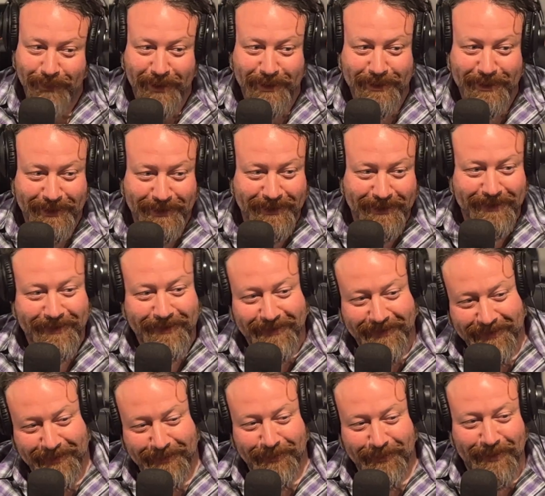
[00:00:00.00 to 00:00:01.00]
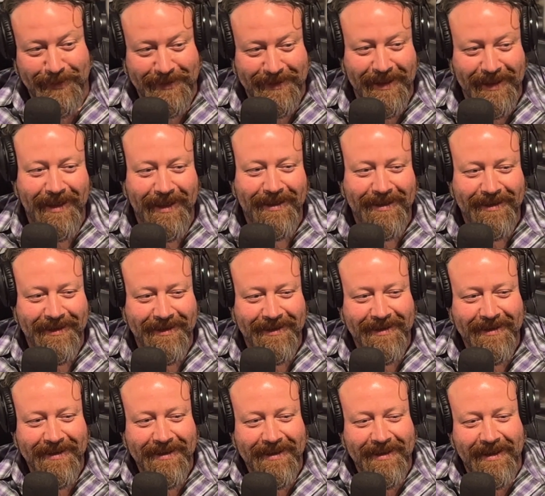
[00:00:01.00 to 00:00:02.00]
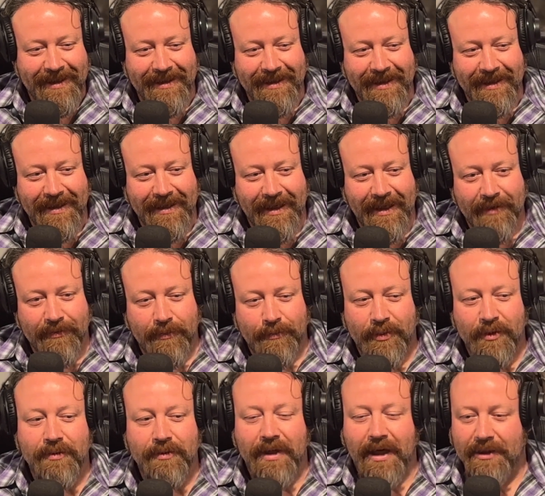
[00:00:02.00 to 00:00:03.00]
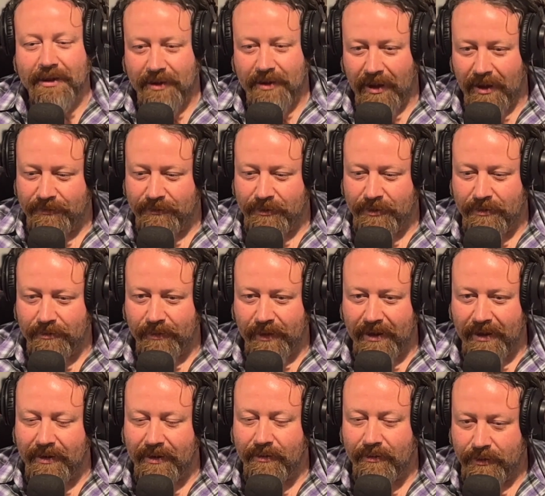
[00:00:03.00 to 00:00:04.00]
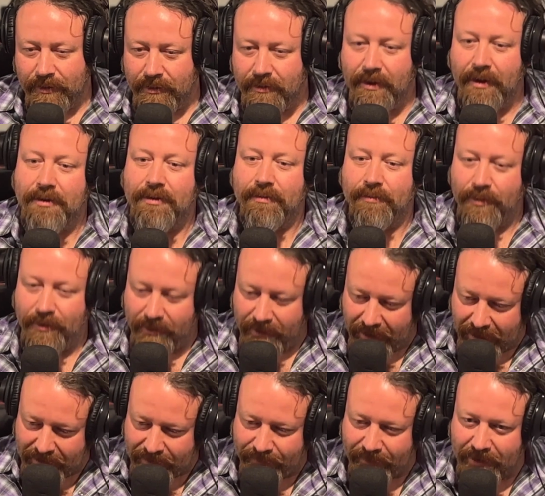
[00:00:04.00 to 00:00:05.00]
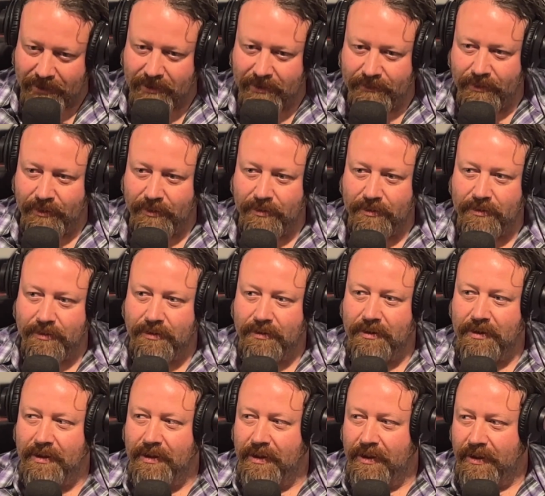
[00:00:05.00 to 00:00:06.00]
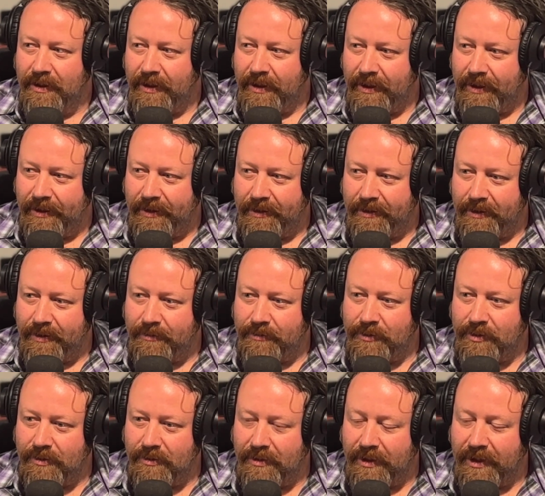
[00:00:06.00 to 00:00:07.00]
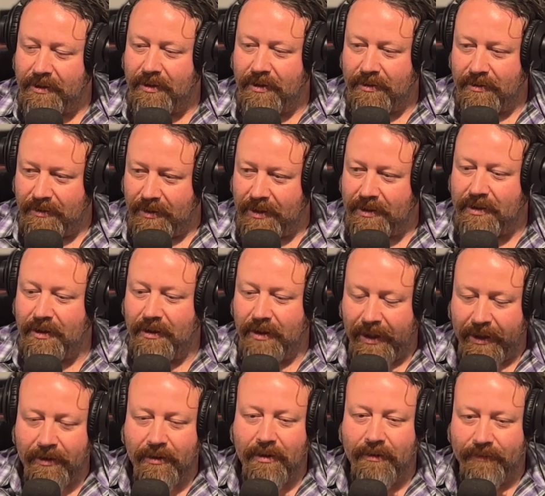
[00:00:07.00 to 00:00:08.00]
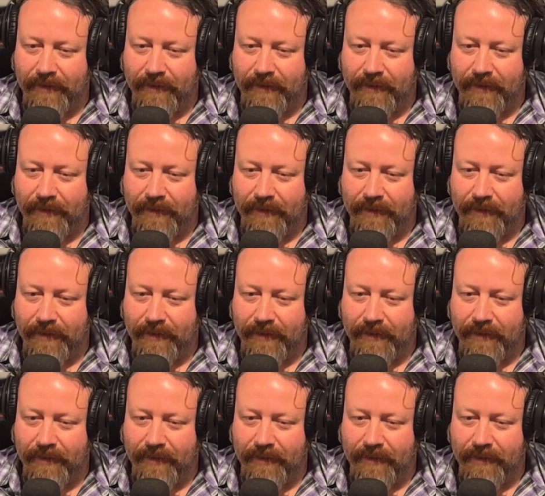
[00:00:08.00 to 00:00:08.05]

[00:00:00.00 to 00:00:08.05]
budgets. Simple as that. And then I have a bluegrass offshoot band that we do like some bluegrass festivals and do like the lighter